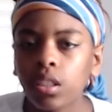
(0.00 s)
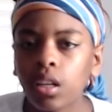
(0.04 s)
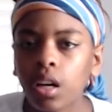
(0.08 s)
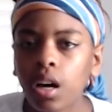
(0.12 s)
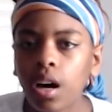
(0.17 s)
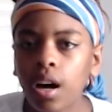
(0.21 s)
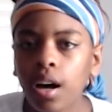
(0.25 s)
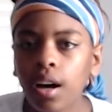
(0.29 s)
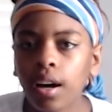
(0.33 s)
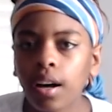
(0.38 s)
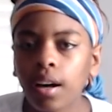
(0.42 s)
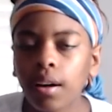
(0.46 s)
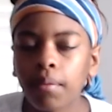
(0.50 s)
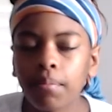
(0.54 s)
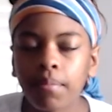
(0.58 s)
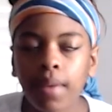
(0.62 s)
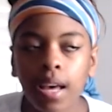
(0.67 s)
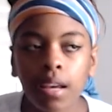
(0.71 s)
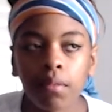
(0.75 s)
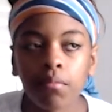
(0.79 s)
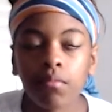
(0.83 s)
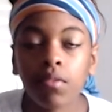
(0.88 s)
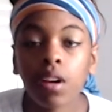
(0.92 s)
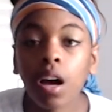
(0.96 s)

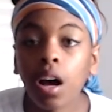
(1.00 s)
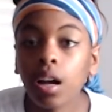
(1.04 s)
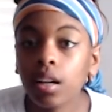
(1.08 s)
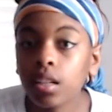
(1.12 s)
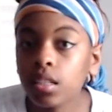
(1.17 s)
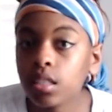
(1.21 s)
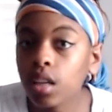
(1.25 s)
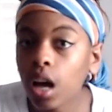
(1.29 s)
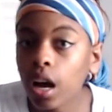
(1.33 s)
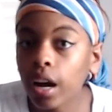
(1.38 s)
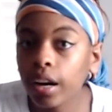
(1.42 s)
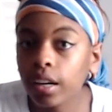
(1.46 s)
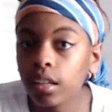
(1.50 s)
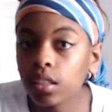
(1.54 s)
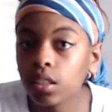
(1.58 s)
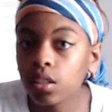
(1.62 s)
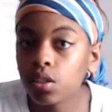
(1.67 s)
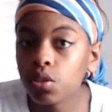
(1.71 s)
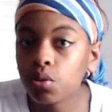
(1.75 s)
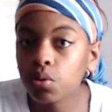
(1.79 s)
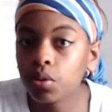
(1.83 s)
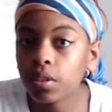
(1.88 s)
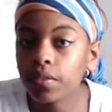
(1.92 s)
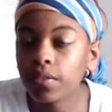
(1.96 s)
I'm not entirely
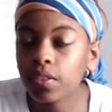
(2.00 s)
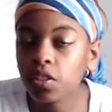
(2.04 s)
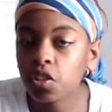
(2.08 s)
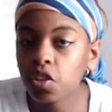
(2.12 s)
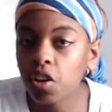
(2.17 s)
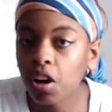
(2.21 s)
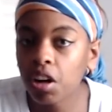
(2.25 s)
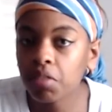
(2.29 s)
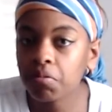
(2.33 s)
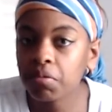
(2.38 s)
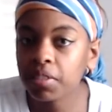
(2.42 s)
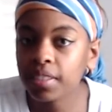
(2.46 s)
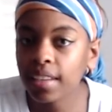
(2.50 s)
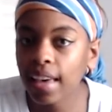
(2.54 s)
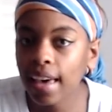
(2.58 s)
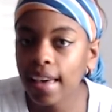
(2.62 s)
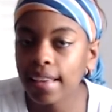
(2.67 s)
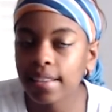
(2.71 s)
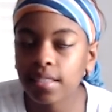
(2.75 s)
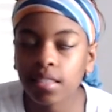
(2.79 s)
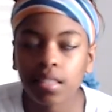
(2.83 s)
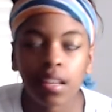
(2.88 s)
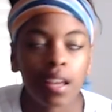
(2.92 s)
sure of the genre yet.